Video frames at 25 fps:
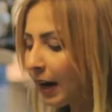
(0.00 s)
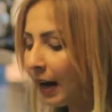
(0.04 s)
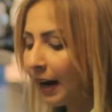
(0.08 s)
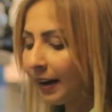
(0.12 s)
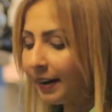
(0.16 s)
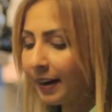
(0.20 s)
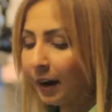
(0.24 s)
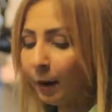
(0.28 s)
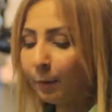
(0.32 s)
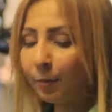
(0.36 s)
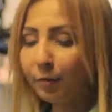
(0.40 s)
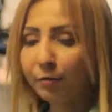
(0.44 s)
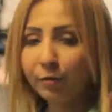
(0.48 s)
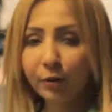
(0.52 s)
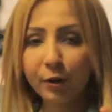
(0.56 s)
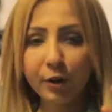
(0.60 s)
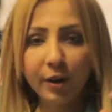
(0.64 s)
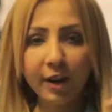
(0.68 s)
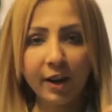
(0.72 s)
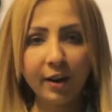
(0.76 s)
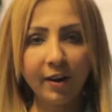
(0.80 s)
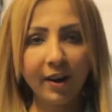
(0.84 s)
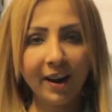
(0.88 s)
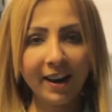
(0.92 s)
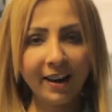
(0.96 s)
And now before you
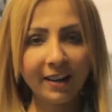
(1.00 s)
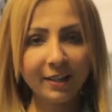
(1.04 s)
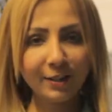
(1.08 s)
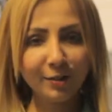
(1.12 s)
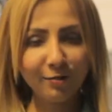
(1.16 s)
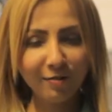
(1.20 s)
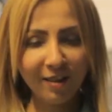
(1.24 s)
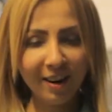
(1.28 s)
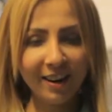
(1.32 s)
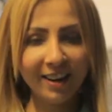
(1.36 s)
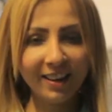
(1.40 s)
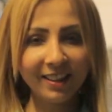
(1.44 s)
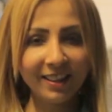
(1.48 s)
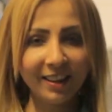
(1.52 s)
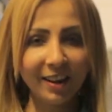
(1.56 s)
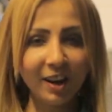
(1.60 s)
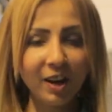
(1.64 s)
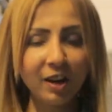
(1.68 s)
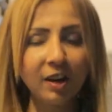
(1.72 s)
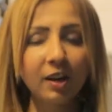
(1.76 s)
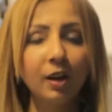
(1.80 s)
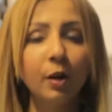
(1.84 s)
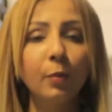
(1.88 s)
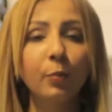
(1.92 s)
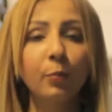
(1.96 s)
get your hands right in
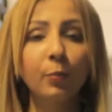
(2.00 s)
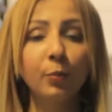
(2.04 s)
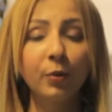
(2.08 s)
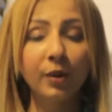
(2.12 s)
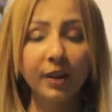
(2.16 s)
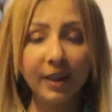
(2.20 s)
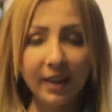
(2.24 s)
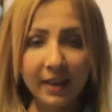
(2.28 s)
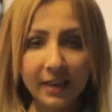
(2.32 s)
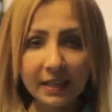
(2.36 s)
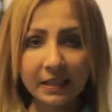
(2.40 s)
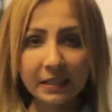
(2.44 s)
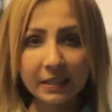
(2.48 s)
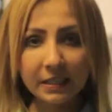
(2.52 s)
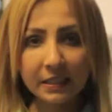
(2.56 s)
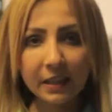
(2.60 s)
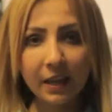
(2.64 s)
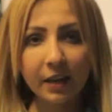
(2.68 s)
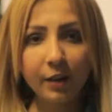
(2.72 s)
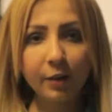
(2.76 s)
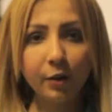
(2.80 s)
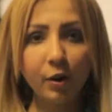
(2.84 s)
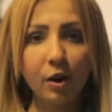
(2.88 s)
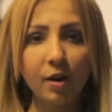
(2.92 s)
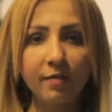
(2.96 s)
there,
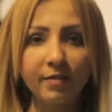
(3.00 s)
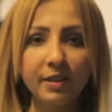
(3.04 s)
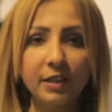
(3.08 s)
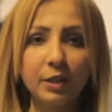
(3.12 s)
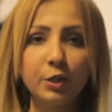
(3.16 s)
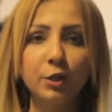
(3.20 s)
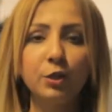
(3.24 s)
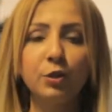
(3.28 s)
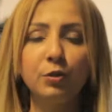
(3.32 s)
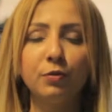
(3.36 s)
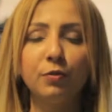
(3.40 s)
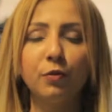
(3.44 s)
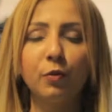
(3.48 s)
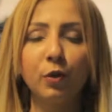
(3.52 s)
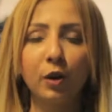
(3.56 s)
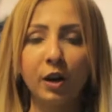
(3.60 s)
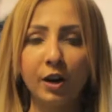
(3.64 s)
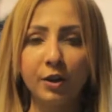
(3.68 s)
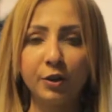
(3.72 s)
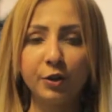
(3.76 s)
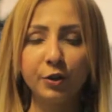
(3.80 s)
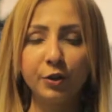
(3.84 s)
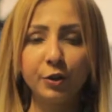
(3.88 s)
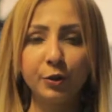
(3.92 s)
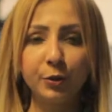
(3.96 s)
preheat your oven to
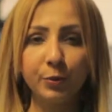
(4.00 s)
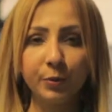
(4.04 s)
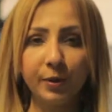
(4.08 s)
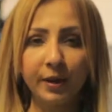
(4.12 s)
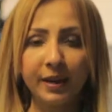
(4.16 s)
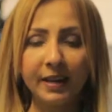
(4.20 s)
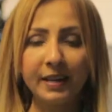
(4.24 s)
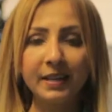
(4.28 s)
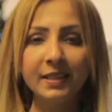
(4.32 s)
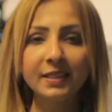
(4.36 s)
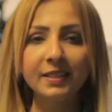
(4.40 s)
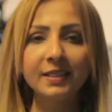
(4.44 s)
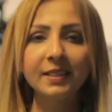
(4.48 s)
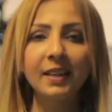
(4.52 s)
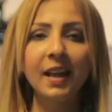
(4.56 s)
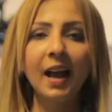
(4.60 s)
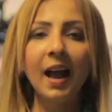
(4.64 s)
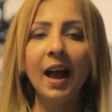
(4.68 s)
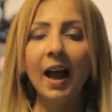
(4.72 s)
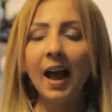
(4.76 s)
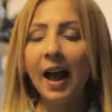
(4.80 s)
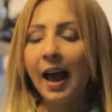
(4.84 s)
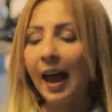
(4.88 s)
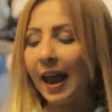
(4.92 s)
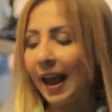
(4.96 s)
400 degrees
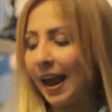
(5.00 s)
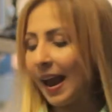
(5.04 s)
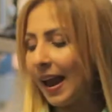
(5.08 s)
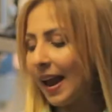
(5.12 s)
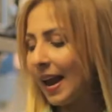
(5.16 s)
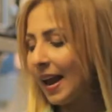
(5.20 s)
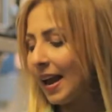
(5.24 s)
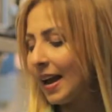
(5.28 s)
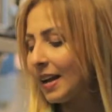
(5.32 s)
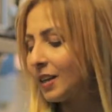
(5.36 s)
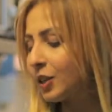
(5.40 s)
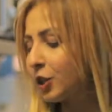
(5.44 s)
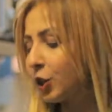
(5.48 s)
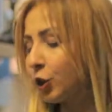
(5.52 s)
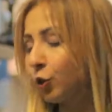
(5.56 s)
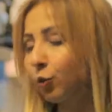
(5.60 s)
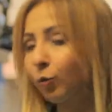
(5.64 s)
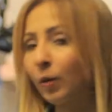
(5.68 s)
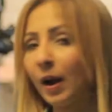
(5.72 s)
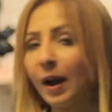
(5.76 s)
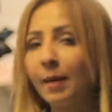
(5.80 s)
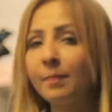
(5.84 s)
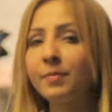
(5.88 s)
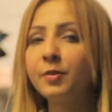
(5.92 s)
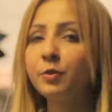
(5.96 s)
and
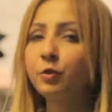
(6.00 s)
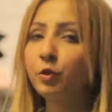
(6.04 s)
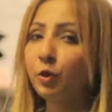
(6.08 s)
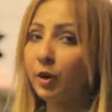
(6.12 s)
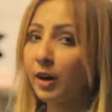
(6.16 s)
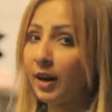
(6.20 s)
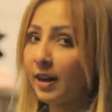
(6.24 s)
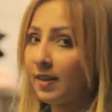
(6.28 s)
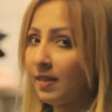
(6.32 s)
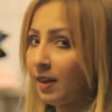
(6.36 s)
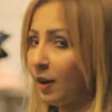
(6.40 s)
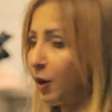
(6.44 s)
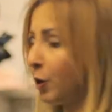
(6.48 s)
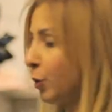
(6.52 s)
grab the tray that you're